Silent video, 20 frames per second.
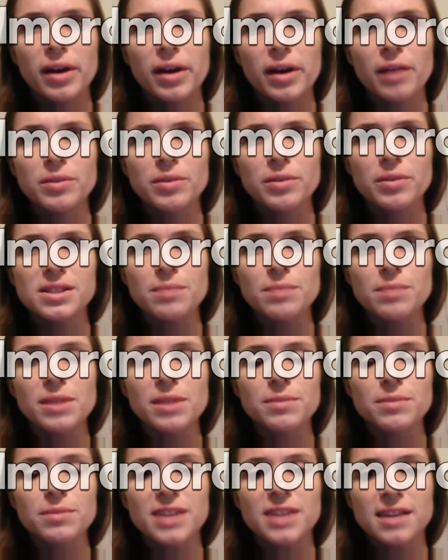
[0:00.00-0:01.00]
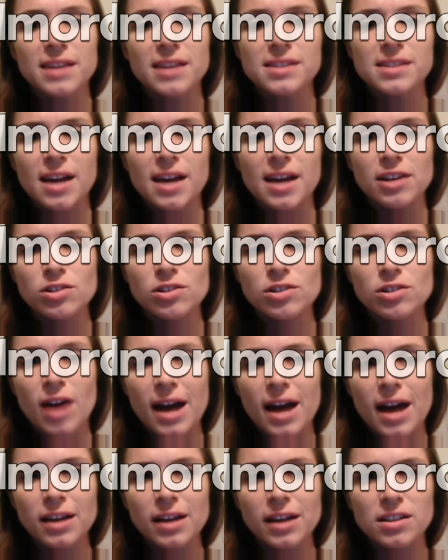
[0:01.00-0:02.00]
would sometimes get
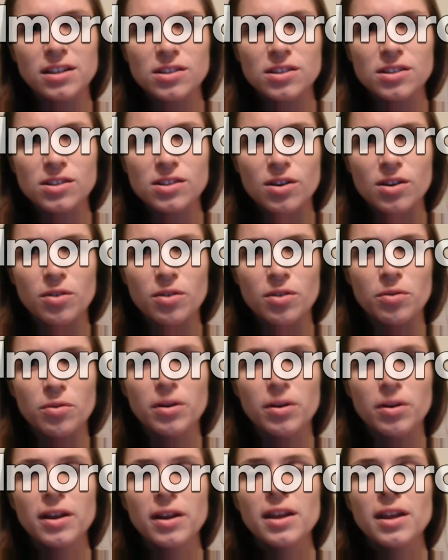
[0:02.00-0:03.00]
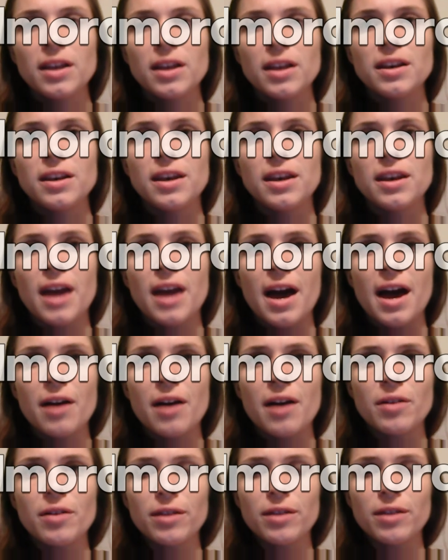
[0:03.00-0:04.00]
sidetracked. So
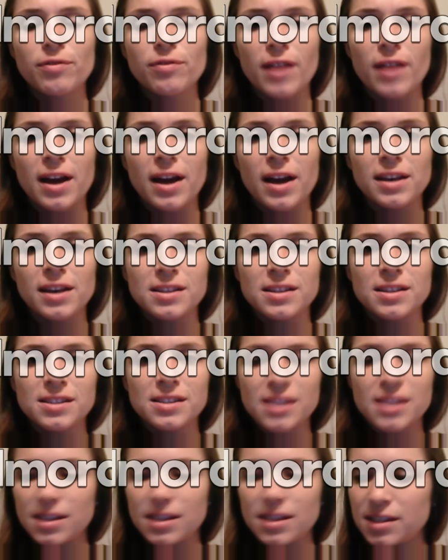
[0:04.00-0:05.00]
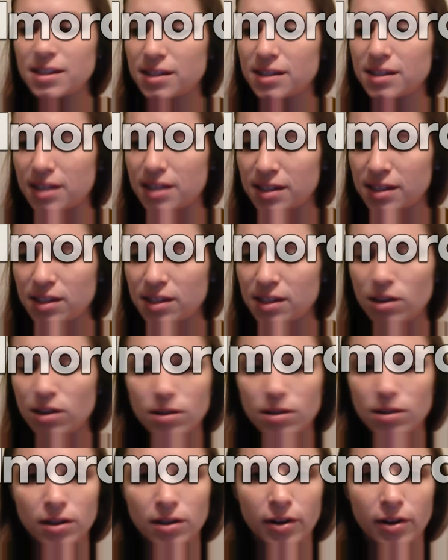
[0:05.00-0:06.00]
now I find since
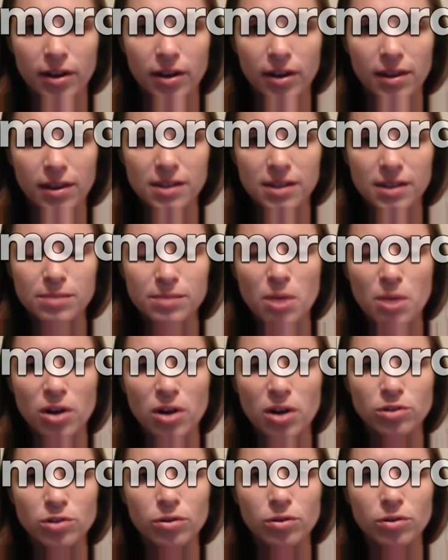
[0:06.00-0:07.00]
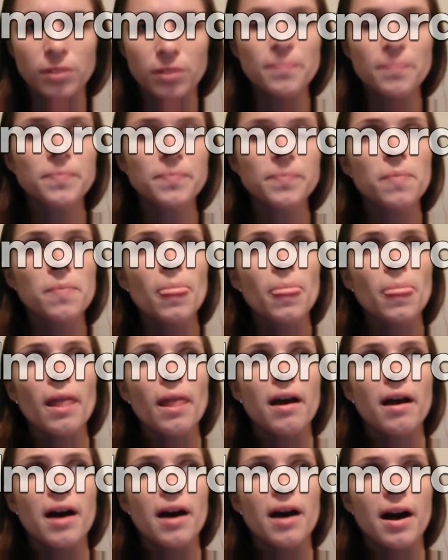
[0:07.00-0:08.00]
learning this module,
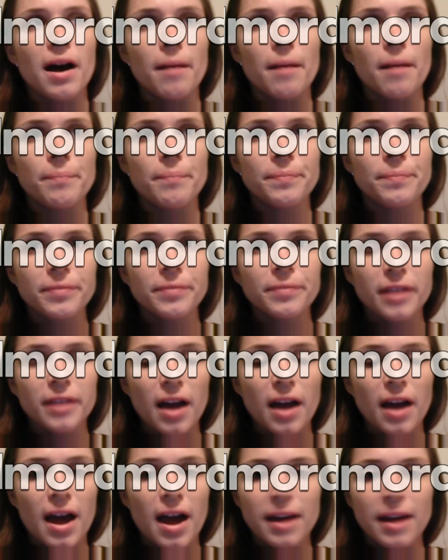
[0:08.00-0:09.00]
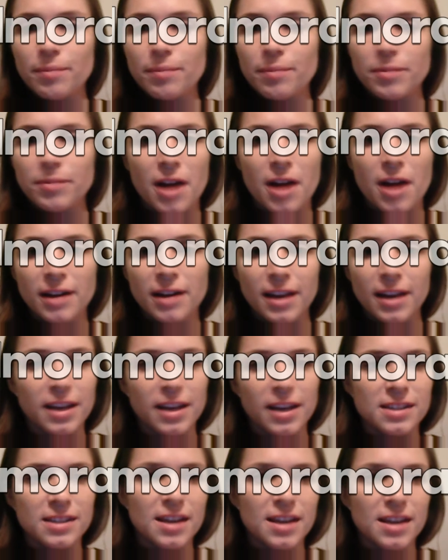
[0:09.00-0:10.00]
I'm not
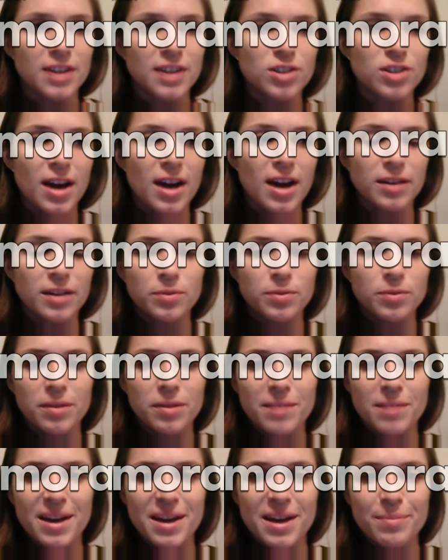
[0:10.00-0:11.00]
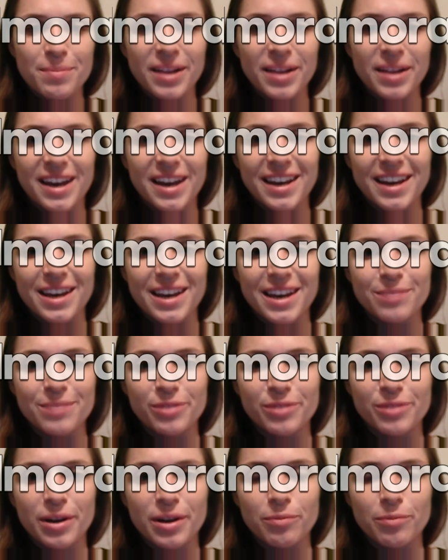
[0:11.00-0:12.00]
getting sidetracked with my planning
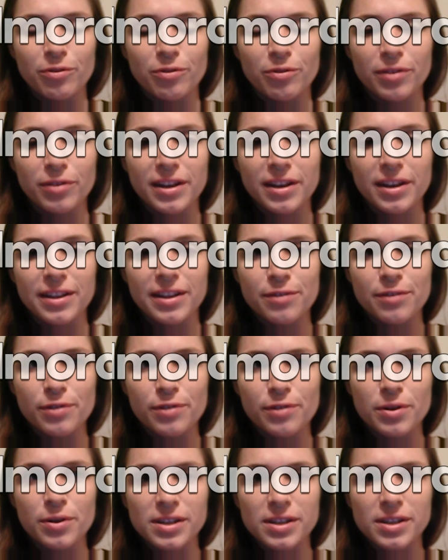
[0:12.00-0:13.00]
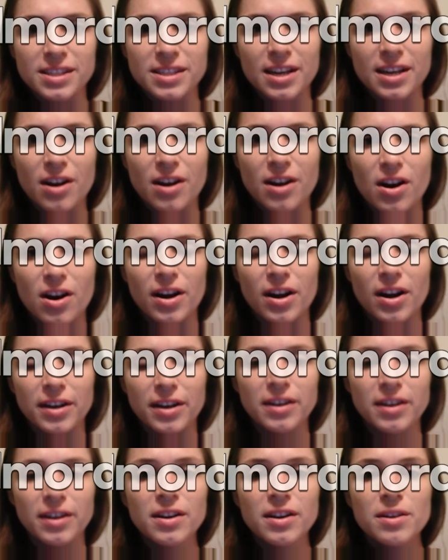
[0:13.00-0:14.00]
anymore and really focusing
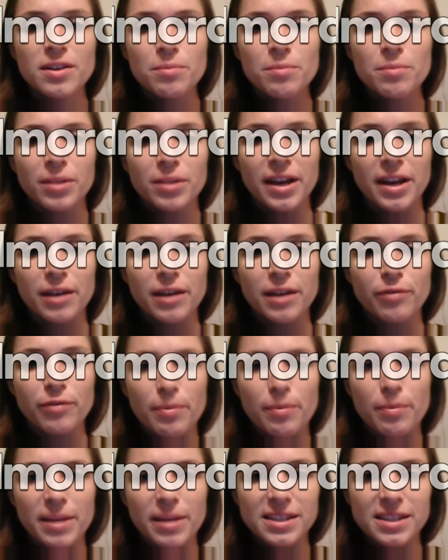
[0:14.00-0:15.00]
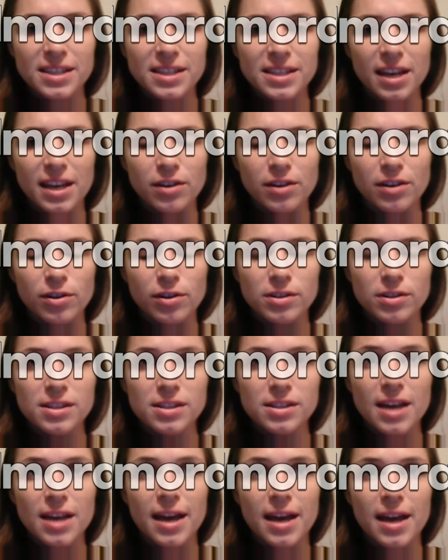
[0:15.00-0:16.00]
on planning from my standards
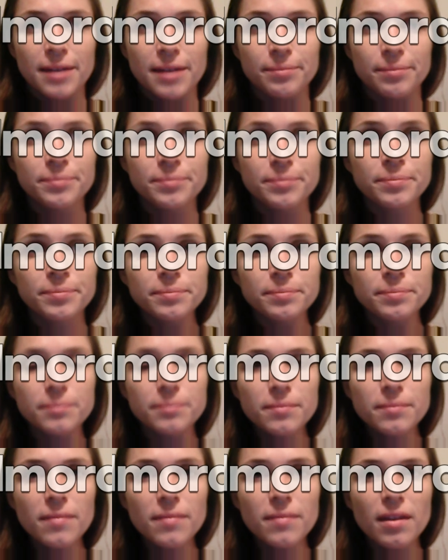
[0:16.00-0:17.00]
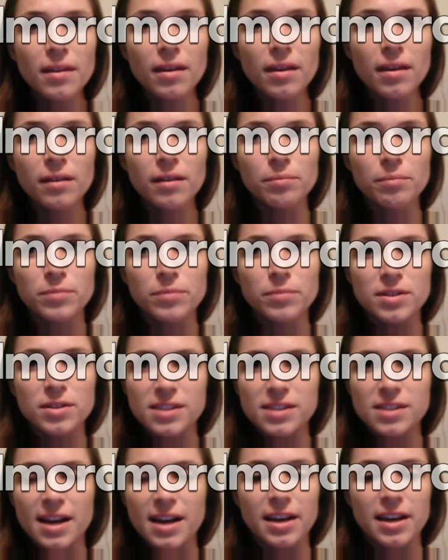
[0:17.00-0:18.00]
and
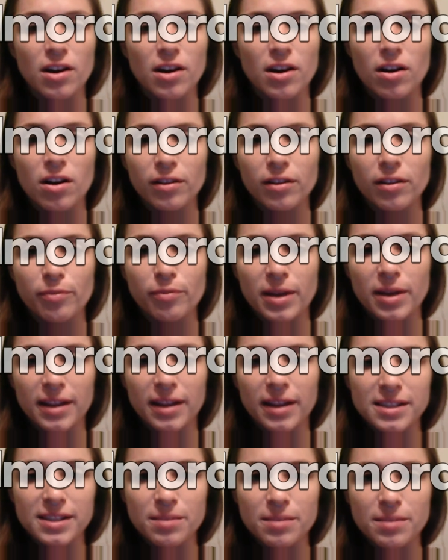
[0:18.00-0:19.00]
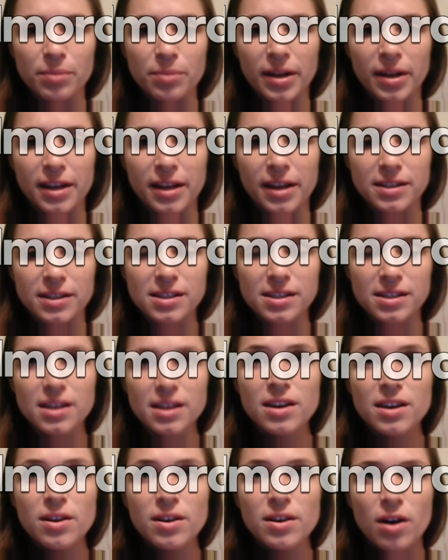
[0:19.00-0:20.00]
designing all of my lesson plans
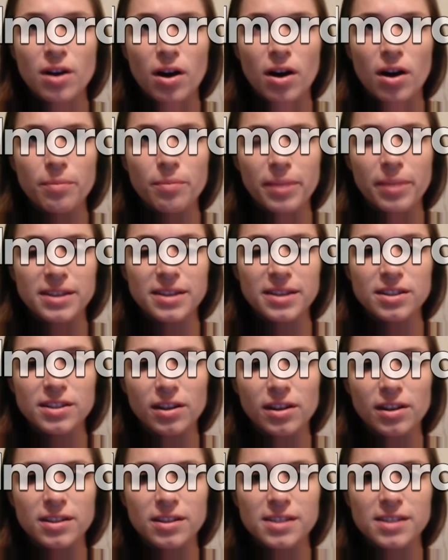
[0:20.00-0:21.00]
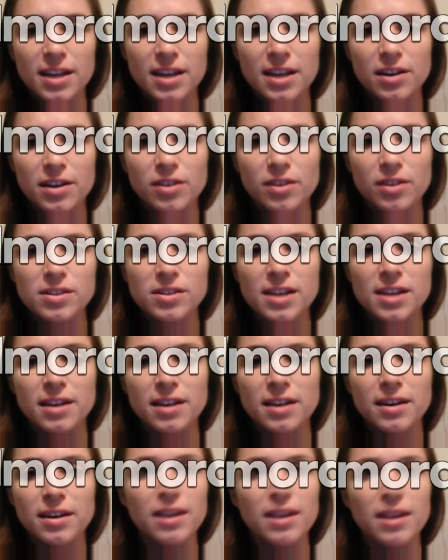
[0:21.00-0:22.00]
based on the standards.
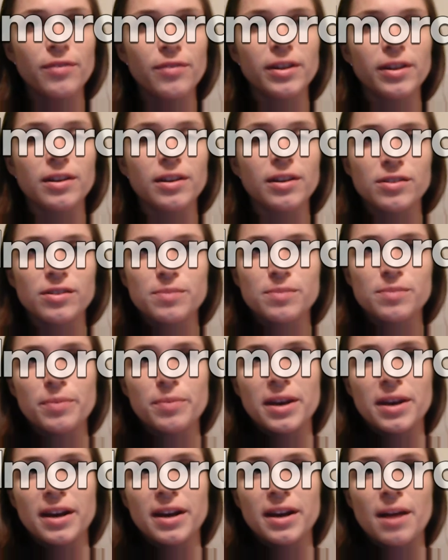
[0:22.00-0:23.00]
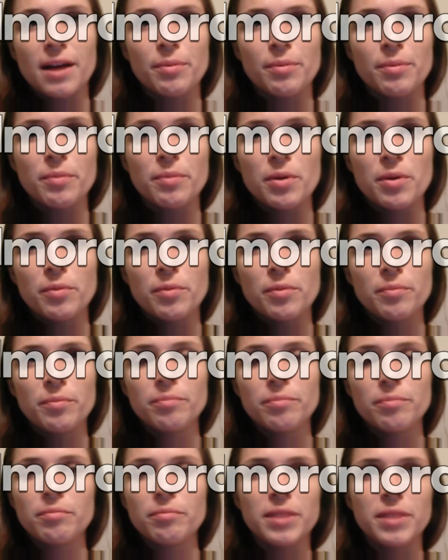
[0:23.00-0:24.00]
And even there's been a couple
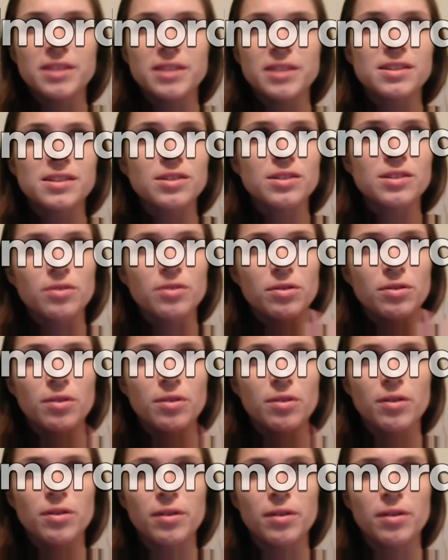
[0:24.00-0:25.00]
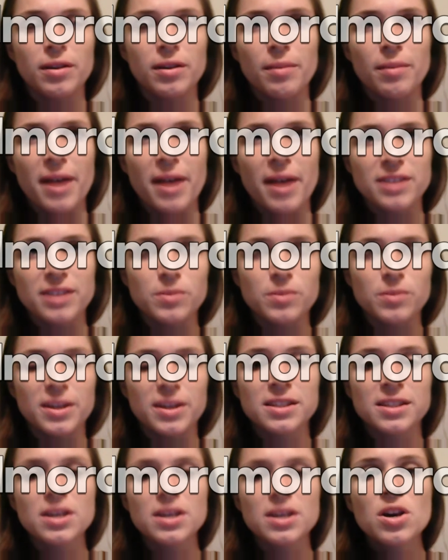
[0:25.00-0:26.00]
moments in the past
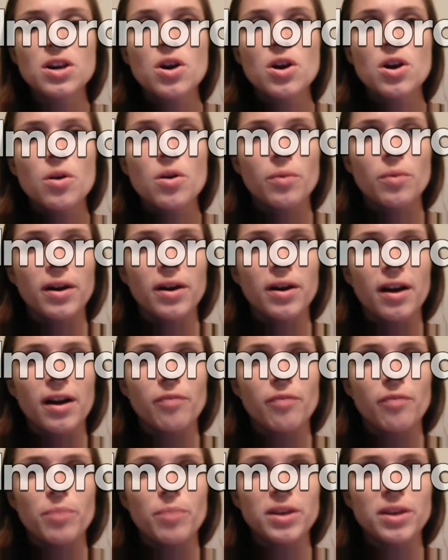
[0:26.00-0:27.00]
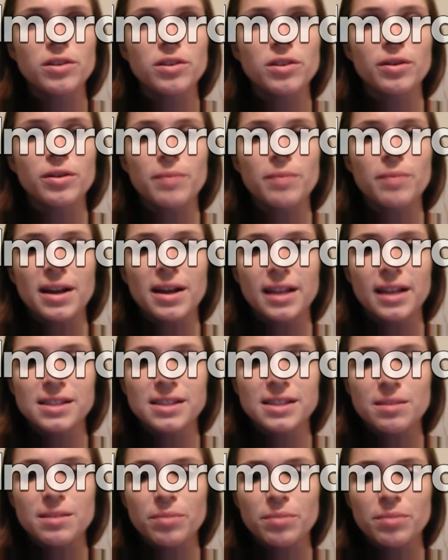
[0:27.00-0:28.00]
weeks where I've been doing my
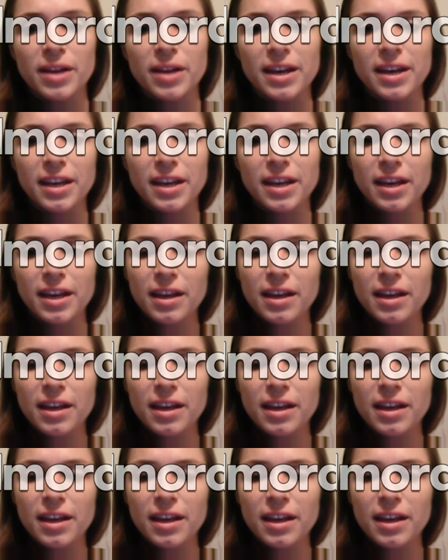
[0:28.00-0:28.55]
lesson planning